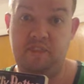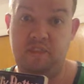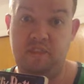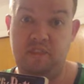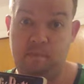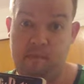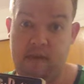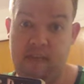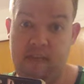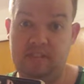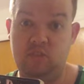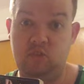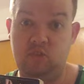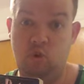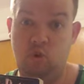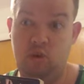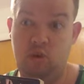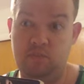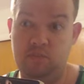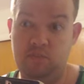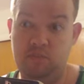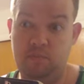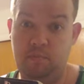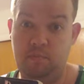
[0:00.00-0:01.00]
the
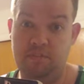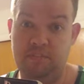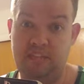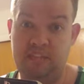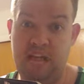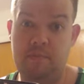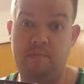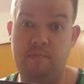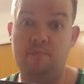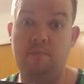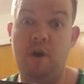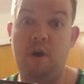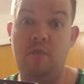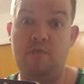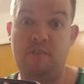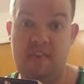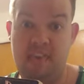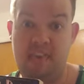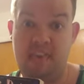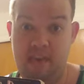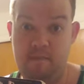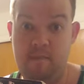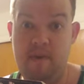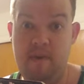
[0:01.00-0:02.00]
Dementors to protect both
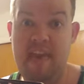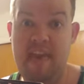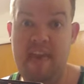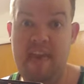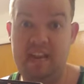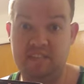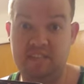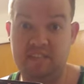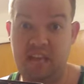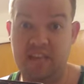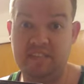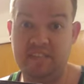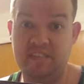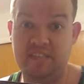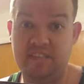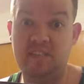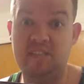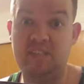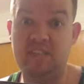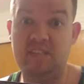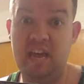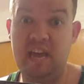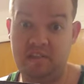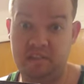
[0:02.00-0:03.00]
him and his cousin
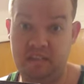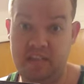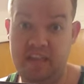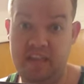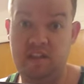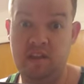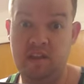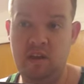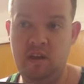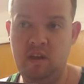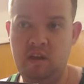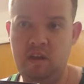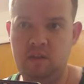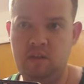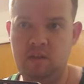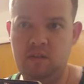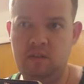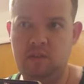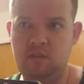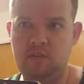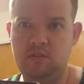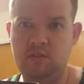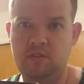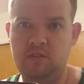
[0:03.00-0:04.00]
Dudley,
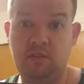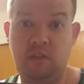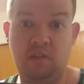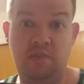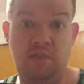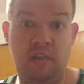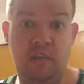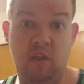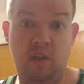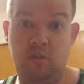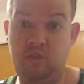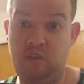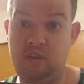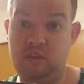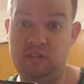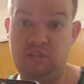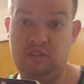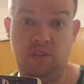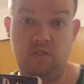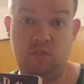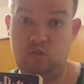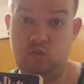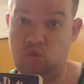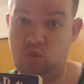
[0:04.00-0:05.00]
so they don't lose
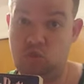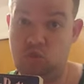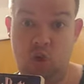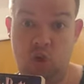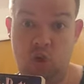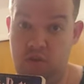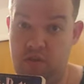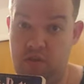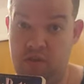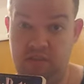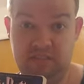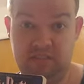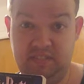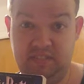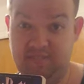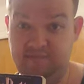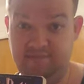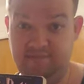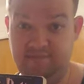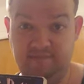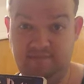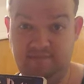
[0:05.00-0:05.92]
their souls.